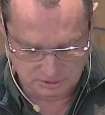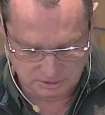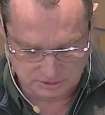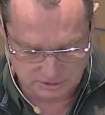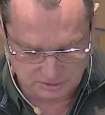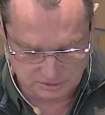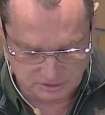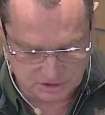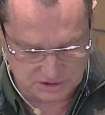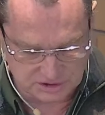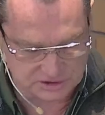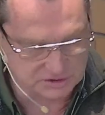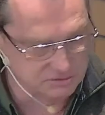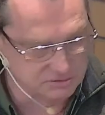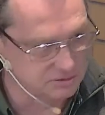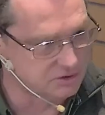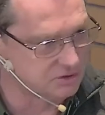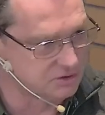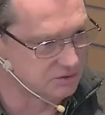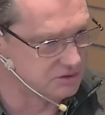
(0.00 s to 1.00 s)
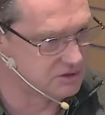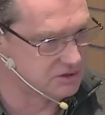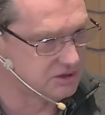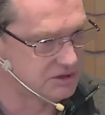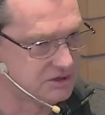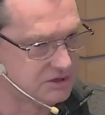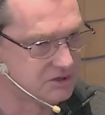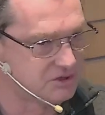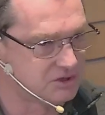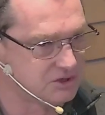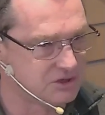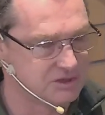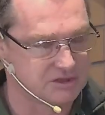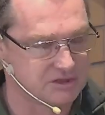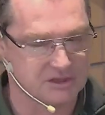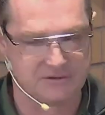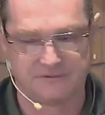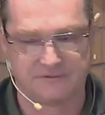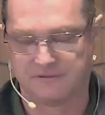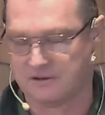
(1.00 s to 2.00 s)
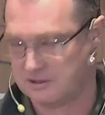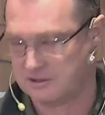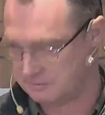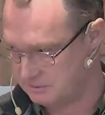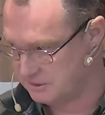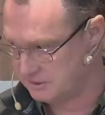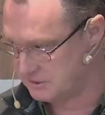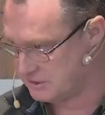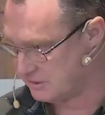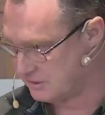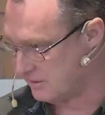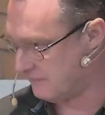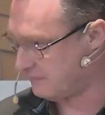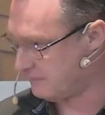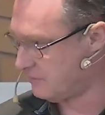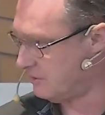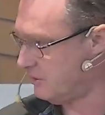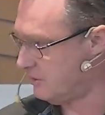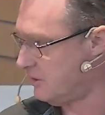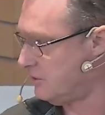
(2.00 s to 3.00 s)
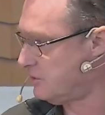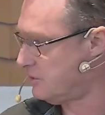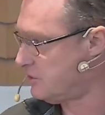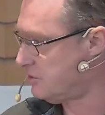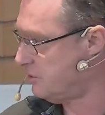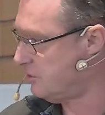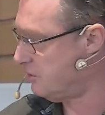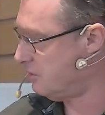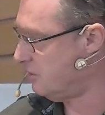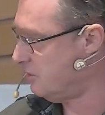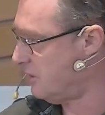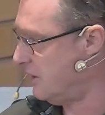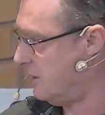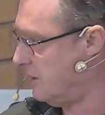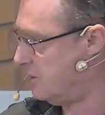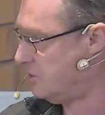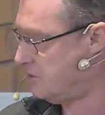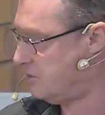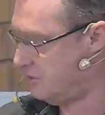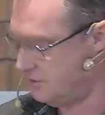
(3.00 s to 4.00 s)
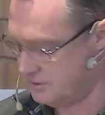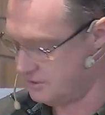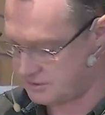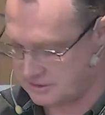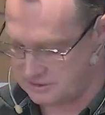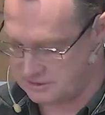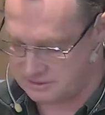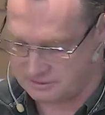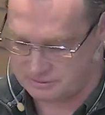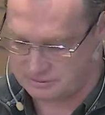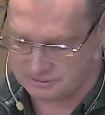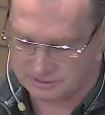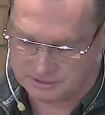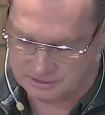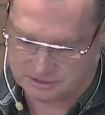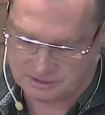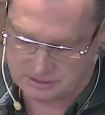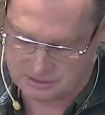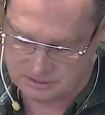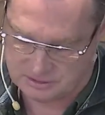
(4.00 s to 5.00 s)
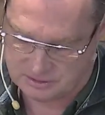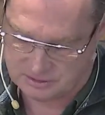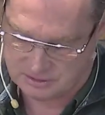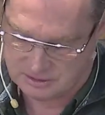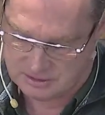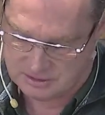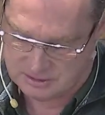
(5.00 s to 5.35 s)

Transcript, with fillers: Or are you just reduced this Jesus following stuff to the external actions only?